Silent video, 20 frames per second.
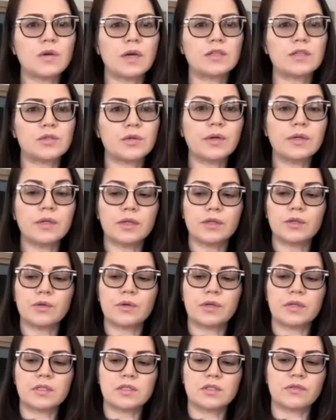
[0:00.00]
it on
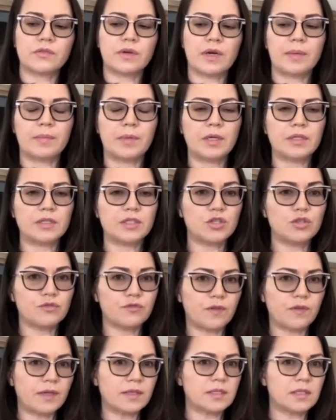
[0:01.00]
your Instagram. And did you
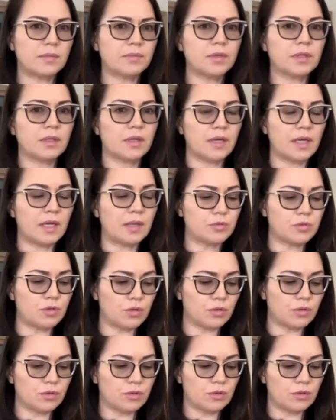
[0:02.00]
find something that helps you?